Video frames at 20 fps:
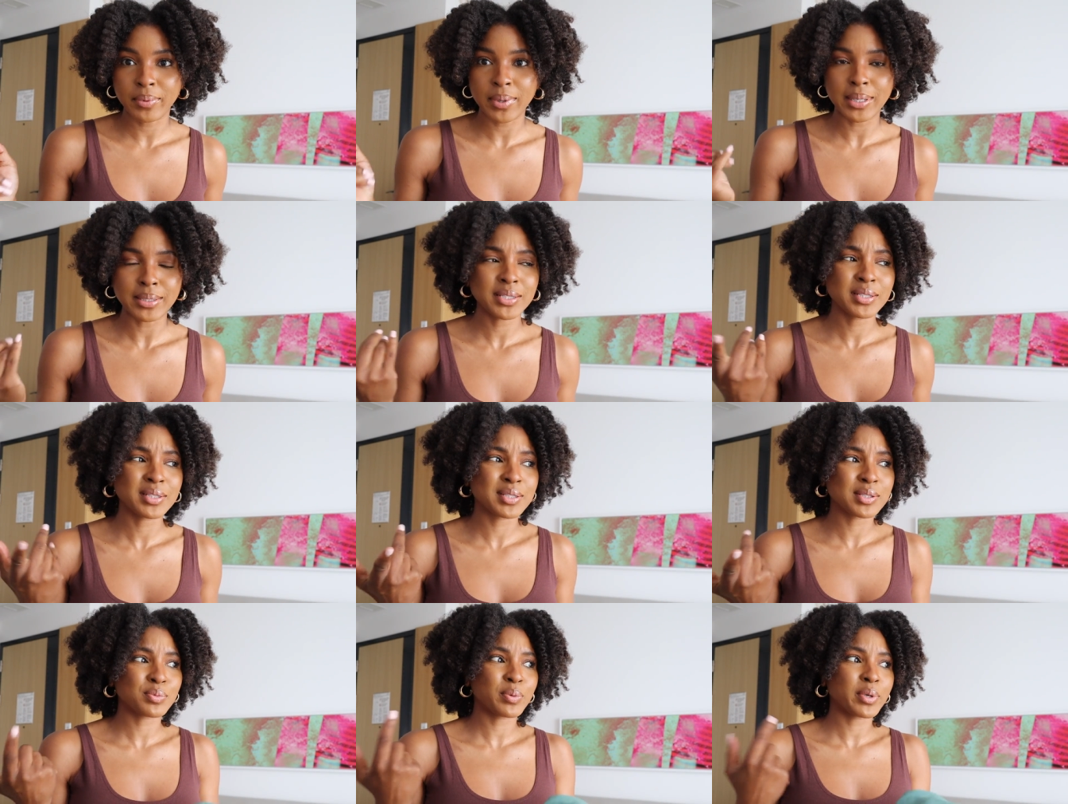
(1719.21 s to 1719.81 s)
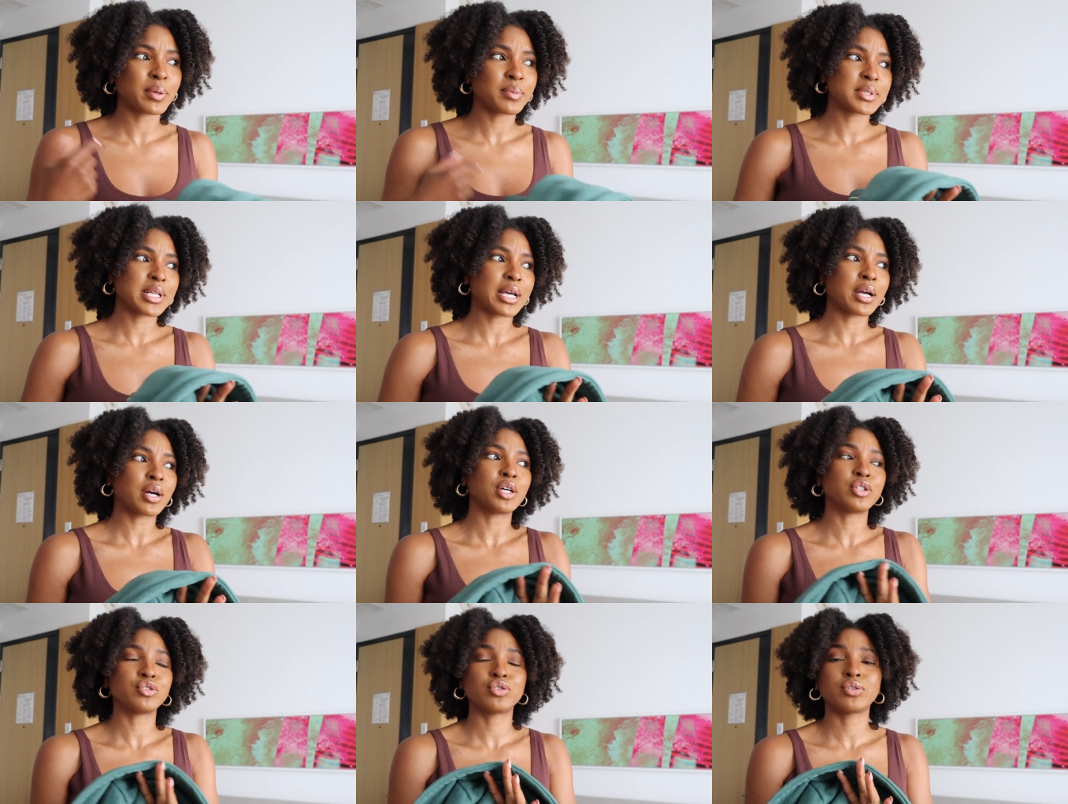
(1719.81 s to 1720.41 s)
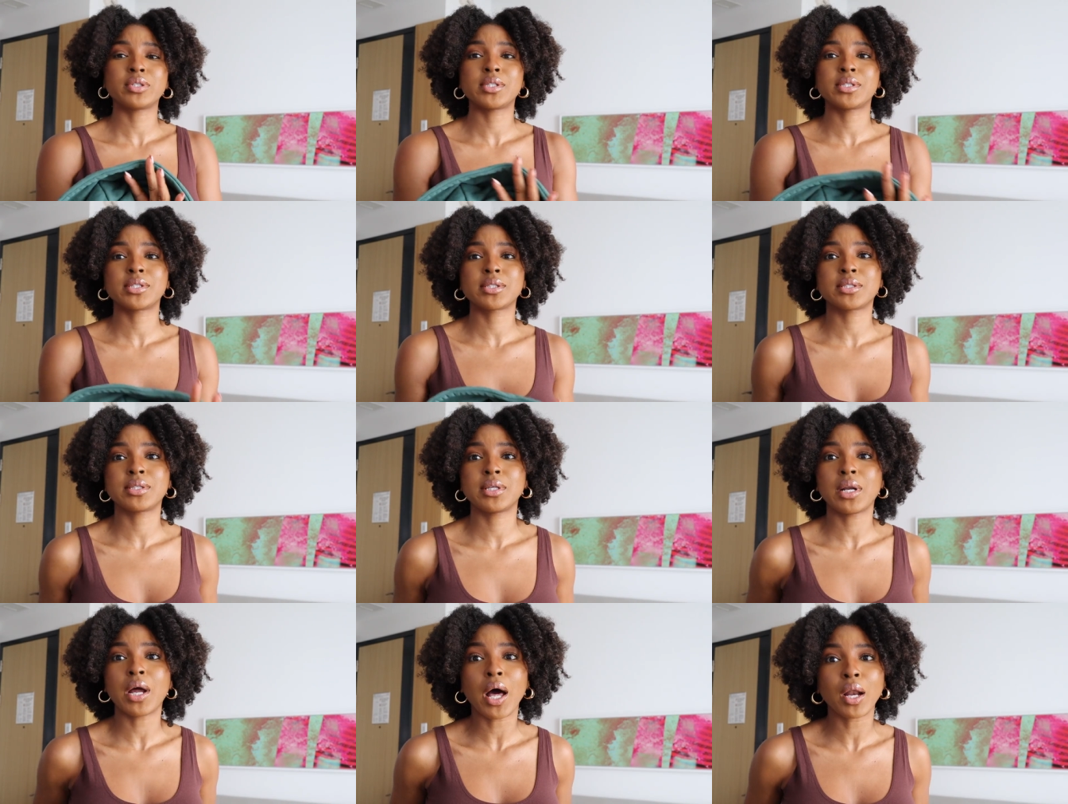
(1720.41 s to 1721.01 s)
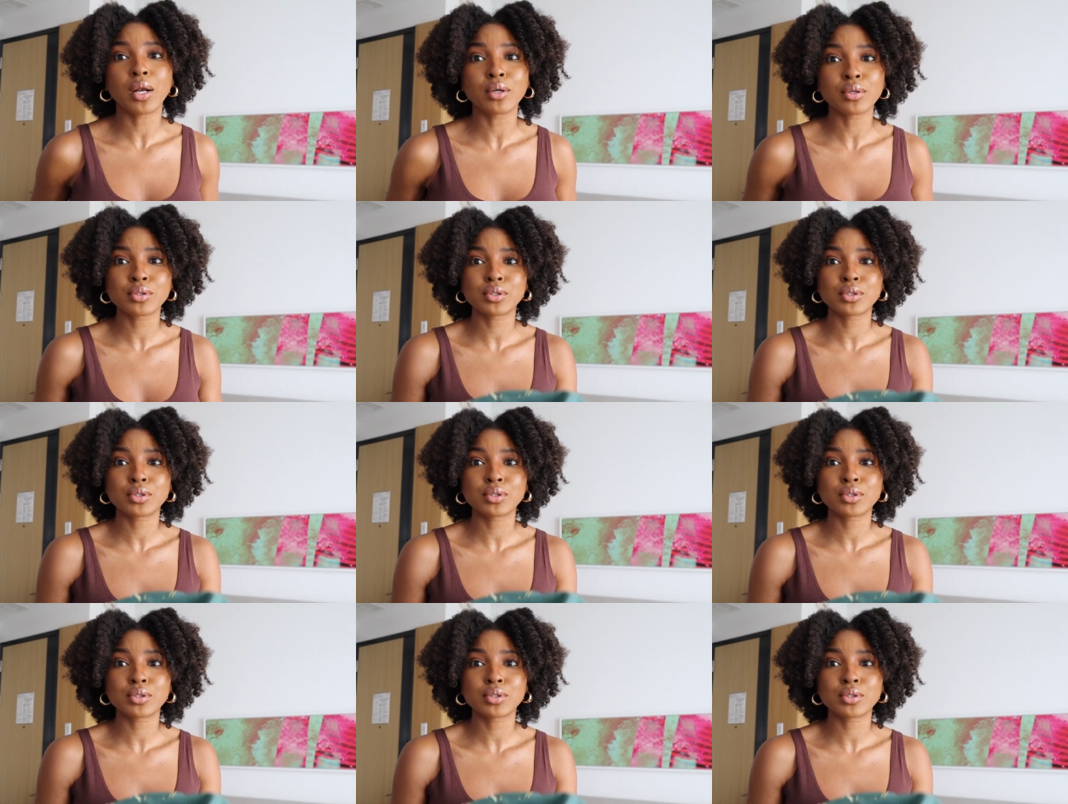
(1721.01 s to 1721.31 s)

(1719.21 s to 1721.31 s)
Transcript: I think this sweater was like $160.